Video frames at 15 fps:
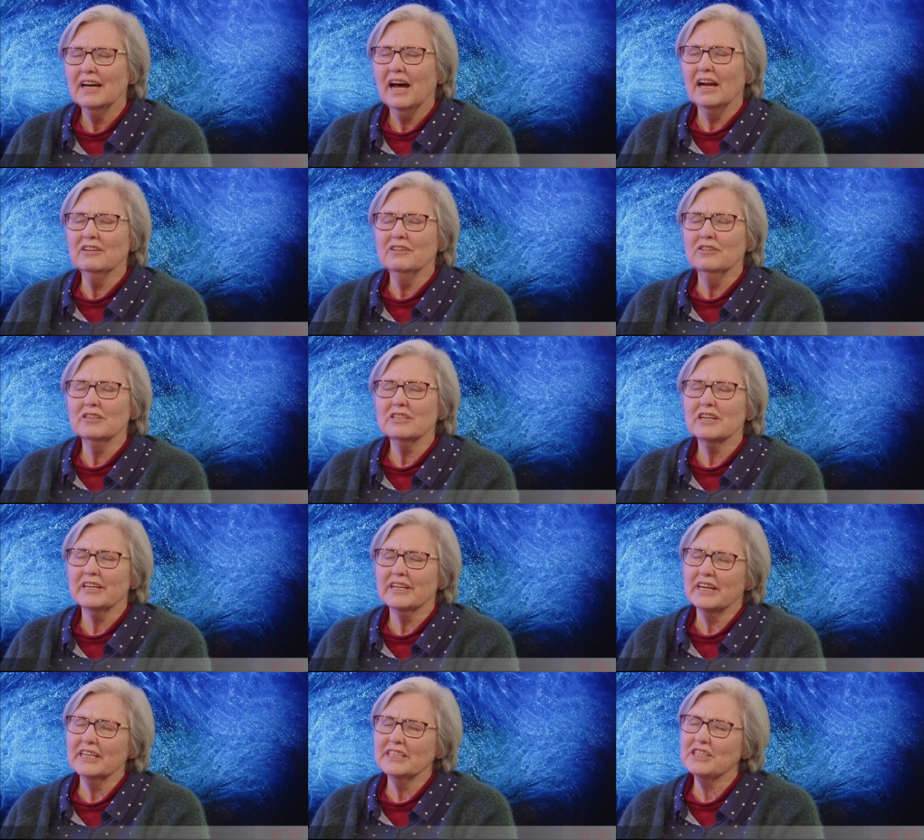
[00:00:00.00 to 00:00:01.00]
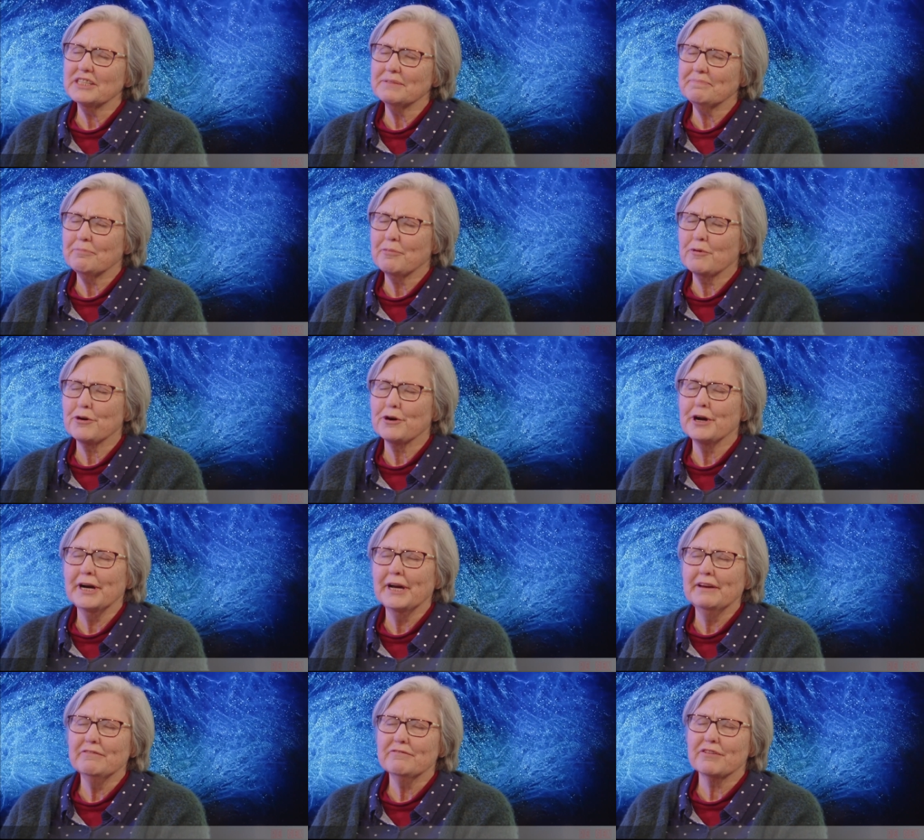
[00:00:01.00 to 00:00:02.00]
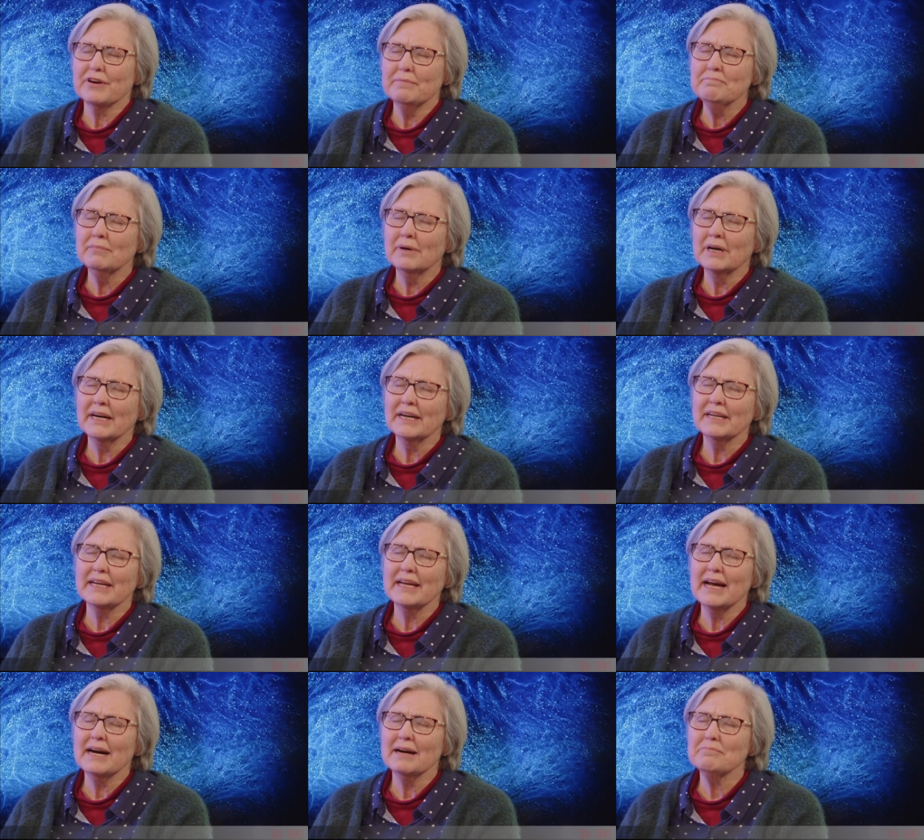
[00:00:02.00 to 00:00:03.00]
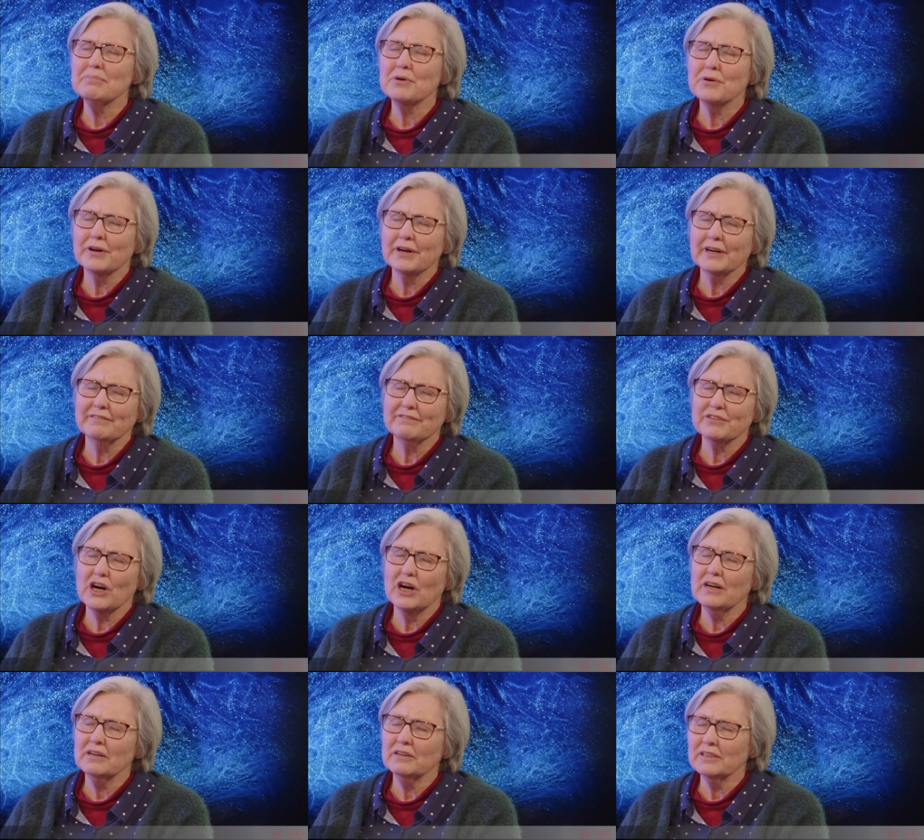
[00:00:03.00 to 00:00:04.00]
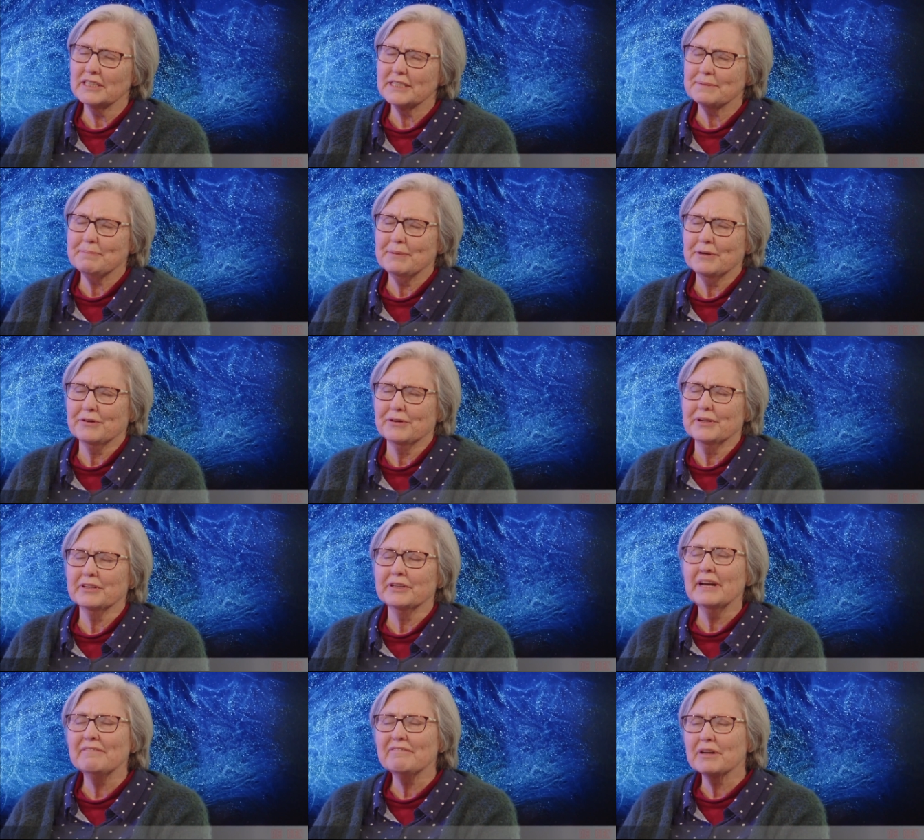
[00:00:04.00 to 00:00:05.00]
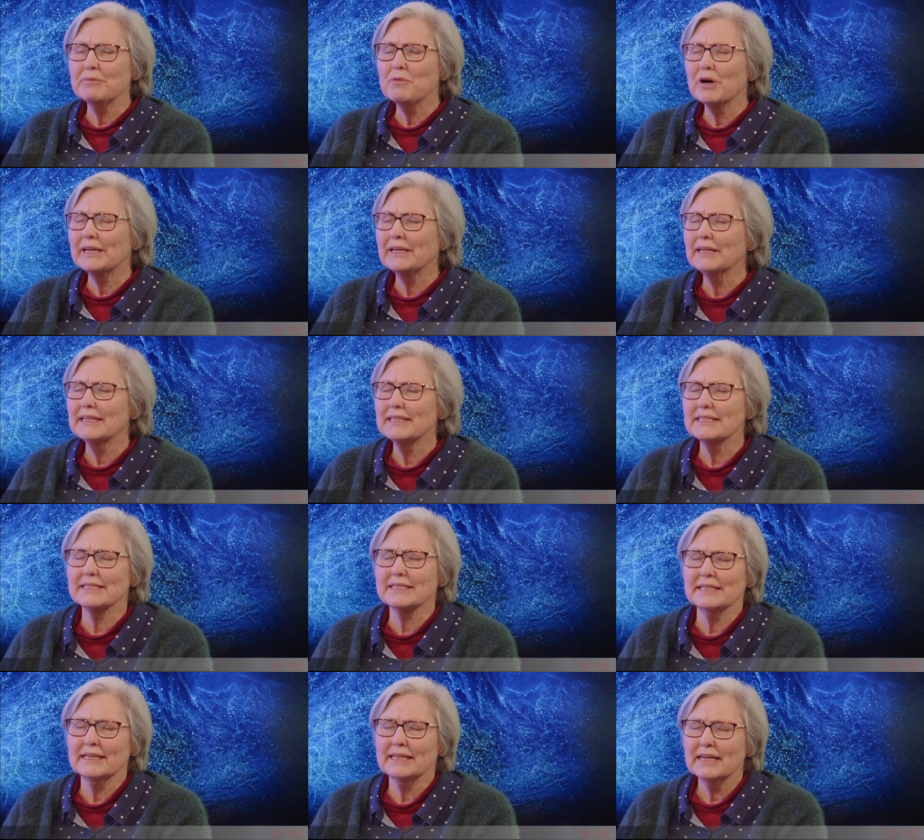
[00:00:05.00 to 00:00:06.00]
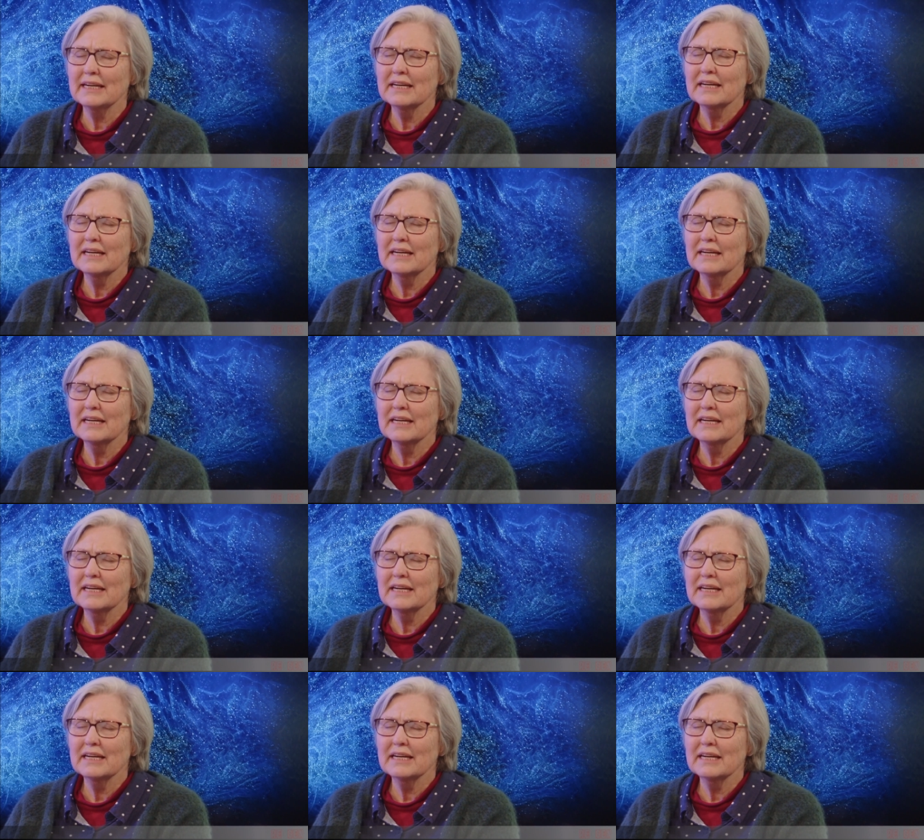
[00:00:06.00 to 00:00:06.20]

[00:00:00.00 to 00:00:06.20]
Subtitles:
And Lord God, I just pray for a mighty outpouring of your Holy Spirit on everyone listening.